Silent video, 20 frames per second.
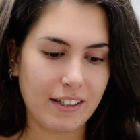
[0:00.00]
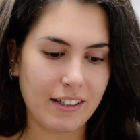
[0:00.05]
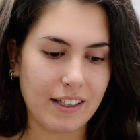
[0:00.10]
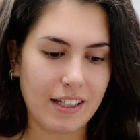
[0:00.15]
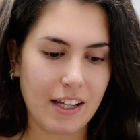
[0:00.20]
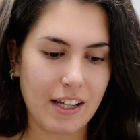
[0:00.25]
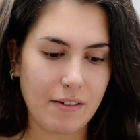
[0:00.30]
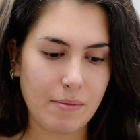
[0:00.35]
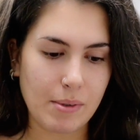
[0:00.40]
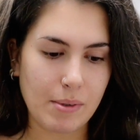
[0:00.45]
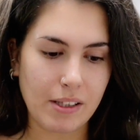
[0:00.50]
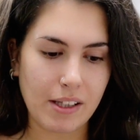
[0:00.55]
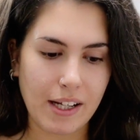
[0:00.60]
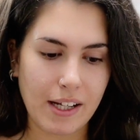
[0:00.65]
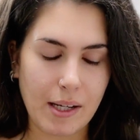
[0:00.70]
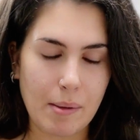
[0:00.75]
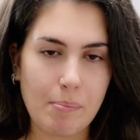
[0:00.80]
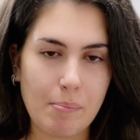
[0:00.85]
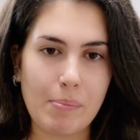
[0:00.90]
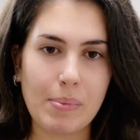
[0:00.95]
gave me like
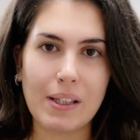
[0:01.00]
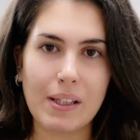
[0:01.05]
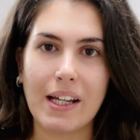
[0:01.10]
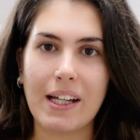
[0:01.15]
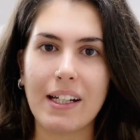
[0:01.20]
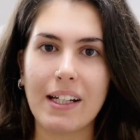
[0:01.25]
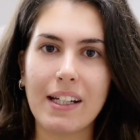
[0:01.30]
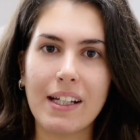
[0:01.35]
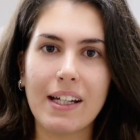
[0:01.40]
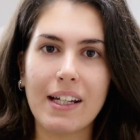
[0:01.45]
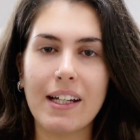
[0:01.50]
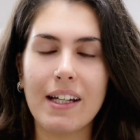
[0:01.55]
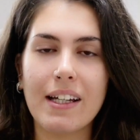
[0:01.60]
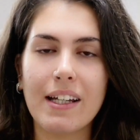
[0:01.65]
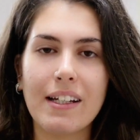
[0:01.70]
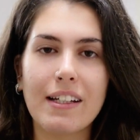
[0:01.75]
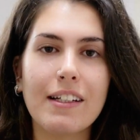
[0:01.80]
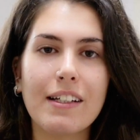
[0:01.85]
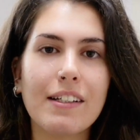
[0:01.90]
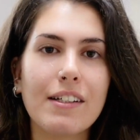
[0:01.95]
a
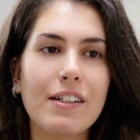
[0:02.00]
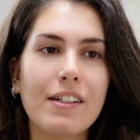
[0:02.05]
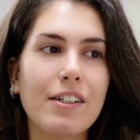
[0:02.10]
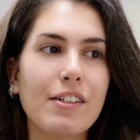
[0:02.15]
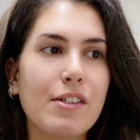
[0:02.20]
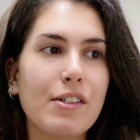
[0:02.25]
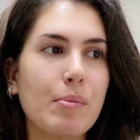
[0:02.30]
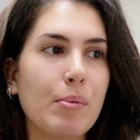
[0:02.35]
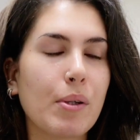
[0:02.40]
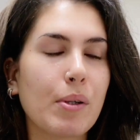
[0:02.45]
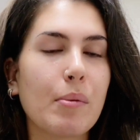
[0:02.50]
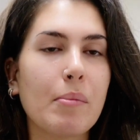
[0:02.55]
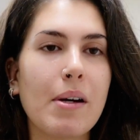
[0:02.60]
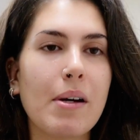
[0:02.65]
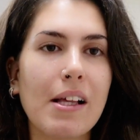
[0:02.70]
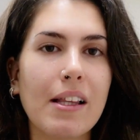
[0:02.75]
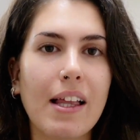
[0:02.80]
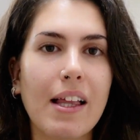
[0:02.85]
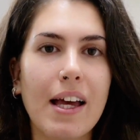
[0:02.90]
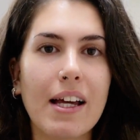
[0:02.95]
blanket to put on my
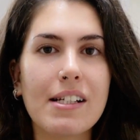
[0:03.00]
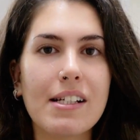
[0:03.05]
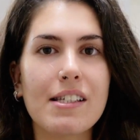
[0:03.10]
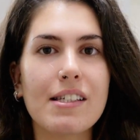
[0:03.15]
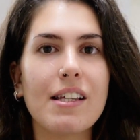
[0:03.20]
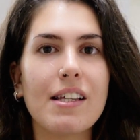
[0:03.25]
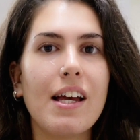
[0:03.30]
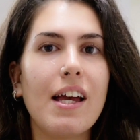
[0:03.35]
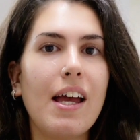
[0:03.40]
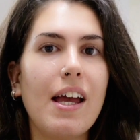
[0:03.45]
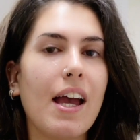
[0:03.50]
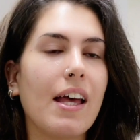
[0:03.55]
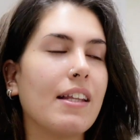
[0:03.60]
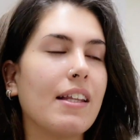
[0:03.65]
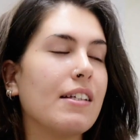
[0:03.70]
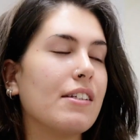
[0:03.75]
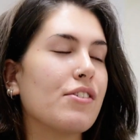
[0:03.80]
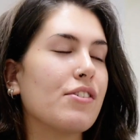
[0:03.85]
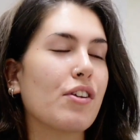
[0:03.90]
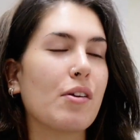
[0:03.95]
legs, and
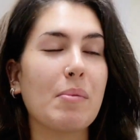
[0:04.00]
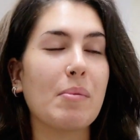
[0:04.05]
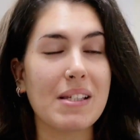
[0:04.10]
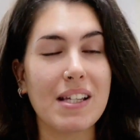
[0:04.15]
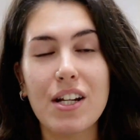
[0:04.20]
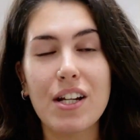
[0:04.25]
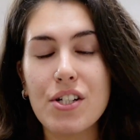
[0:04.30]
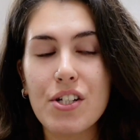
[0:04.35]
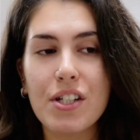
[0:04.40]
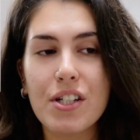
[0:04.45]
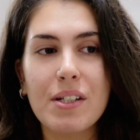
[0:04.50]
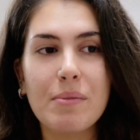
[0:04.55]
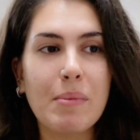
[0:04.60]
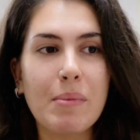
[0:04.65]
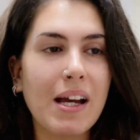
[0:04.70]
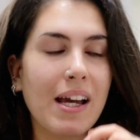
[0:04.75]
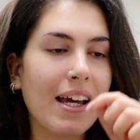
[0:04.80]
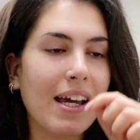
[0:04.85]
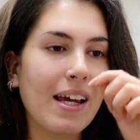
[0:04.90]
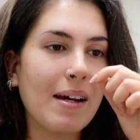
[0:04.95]
then they start massaging
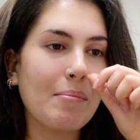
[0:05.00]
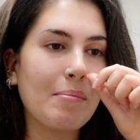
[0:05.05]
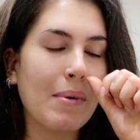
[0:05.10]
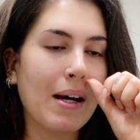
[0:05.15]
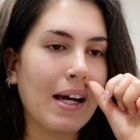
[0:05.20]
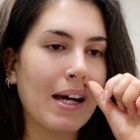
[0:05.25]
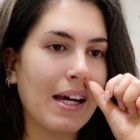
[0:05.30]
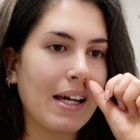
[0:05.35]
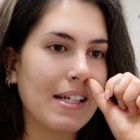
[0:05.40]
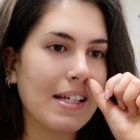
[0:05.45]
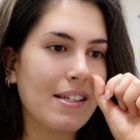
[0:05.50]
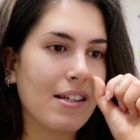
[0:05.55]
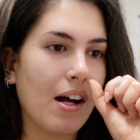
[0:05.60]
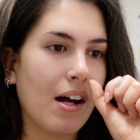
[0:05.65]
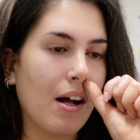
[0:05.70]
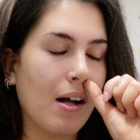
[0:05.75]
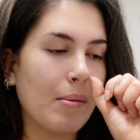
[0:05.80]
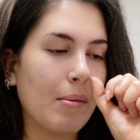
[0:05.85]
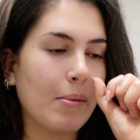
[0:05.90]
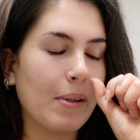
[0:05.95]
my
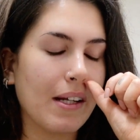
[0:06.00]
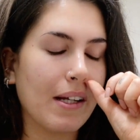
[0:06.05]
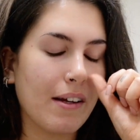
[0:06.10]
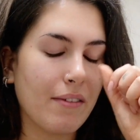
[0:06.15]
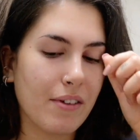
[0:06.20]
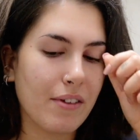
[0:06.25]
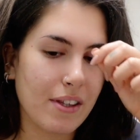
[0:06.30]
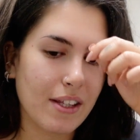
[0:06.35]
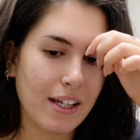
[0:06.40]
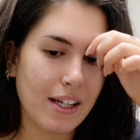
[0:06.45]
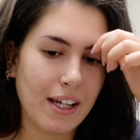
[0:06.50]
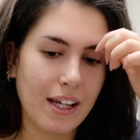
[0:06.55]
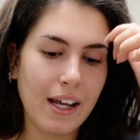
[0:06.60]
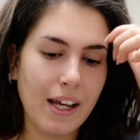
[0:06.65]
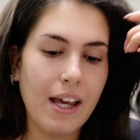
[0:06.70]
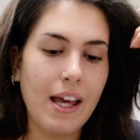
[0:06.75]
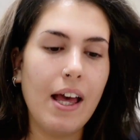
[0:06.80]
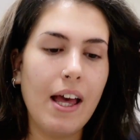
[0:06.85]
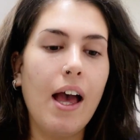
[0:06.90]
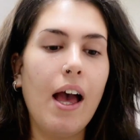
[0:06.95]
scalp and everything.
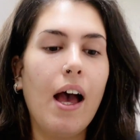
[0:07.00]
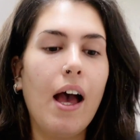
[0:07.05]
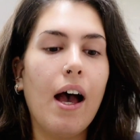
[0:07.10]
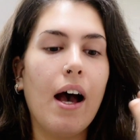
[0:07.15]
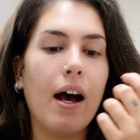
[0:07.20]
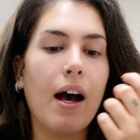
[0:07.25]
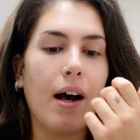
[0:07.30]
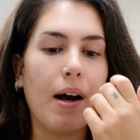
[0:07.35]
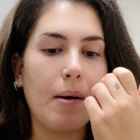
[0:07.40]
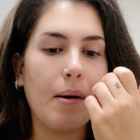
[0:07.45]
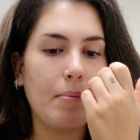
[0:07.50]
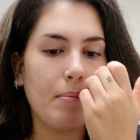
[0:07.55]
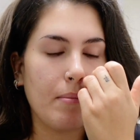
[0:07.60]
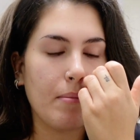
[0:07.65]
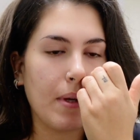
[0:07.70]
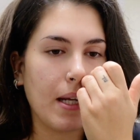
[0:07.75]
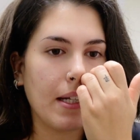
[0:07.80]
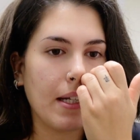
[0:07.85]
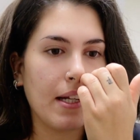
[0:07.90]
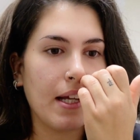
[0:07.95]

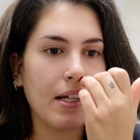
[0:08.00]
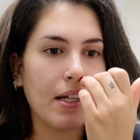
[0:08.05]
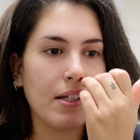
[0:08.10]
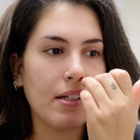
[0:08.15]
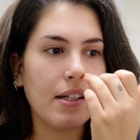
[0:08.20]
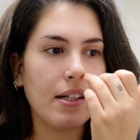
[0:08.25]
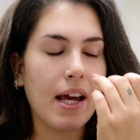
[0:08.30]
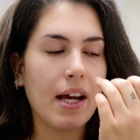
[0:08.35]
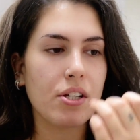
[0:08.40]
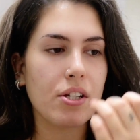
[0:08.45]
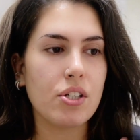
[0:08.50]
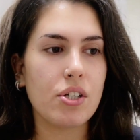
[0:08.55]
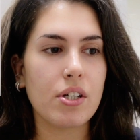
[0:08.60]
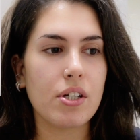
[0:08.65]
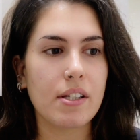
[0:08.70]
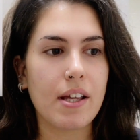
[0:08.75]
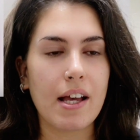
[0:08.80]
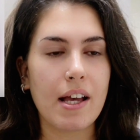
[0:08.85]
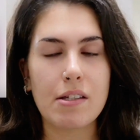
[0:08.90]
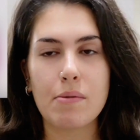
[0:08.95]
And then yeah, she
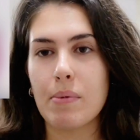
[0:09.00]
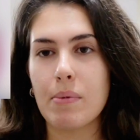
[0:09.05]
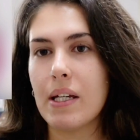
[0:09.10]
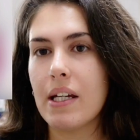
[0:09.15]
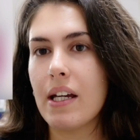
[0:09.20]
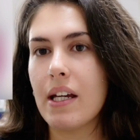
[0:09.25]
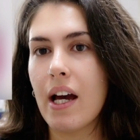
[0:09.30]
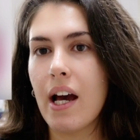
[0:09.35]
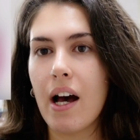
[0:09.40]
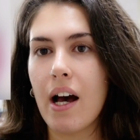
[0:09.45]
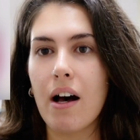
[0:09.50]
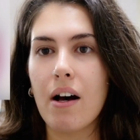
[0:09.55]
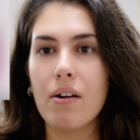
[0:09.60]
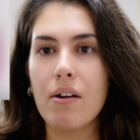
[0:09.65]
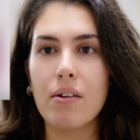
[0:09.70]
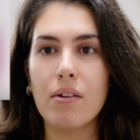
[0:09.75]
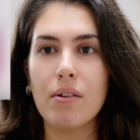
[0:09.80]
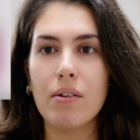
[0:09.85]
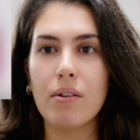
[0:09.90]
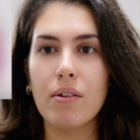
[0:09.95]
just asked me
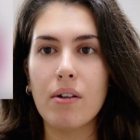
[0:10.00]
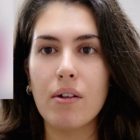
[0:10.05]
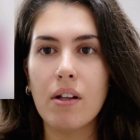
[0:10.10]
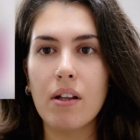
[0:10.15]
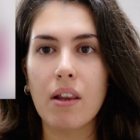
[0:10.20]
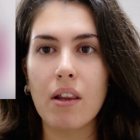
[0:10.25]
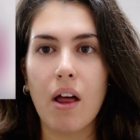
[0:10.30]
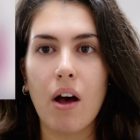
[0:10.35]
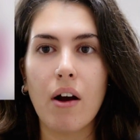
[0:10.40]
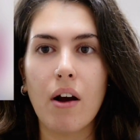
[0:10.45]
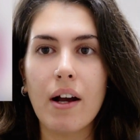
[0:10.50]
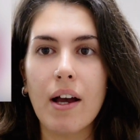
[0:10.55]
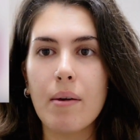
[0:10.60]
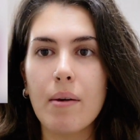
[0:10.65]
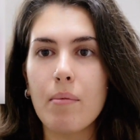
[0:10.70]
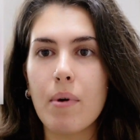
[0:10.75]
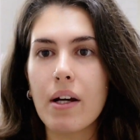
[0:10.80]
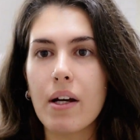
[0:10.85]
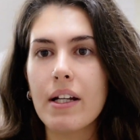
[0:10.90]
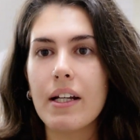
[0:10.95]
how long I
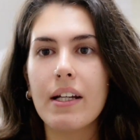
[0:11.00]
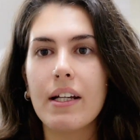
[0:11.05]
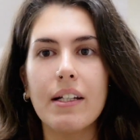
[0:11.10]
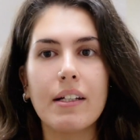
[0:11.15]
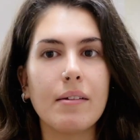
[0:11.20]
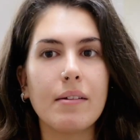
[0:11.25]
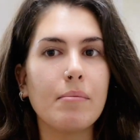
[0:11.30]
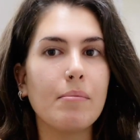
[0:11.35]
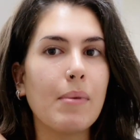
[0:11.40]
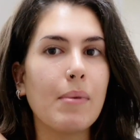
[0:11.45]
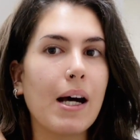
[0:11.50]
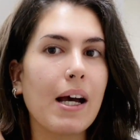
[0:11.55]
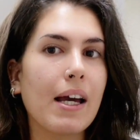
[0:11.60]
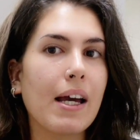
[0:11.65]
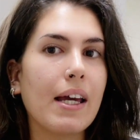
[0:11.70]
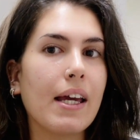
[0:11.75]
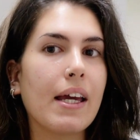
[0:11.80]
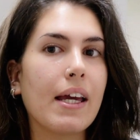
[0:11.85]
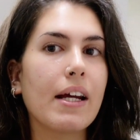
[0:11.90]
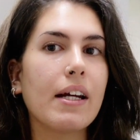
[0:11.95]
wanted
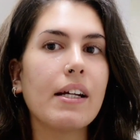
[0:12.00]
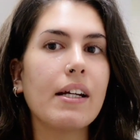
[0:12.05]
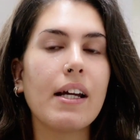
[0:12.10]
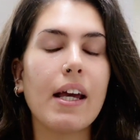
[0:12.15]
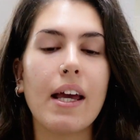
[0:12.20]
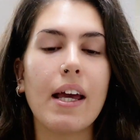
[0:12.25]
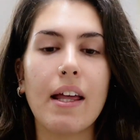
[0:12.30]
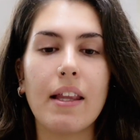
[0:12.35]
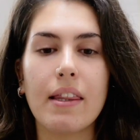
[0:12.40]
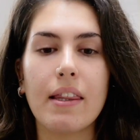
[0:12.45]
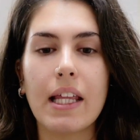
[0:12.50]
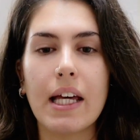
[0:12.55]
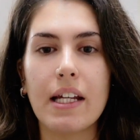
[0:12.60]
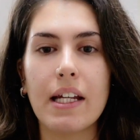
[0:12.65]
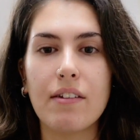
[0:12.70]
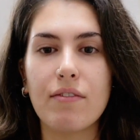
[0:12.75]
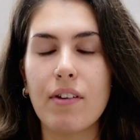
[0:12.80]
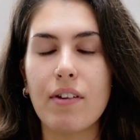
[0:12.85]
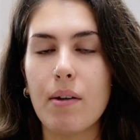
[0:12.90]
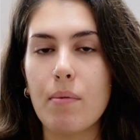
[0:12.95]
my hair, and then
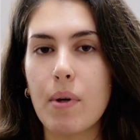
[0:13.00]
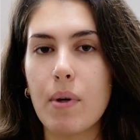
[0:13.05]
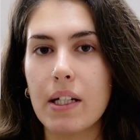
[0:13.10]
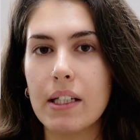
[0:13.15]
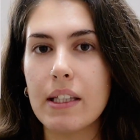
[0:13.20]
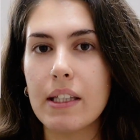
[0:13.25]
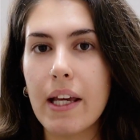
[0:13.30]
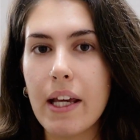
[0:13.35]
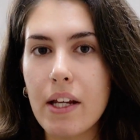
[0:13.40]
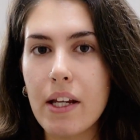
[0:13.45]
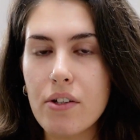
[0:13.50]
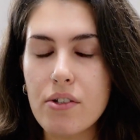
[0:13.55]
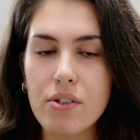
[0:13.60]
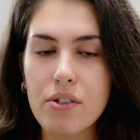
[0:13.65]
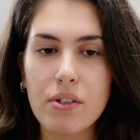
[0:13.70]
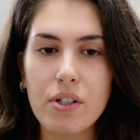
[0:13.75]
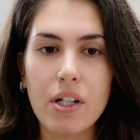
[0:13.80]
if I wanted layers or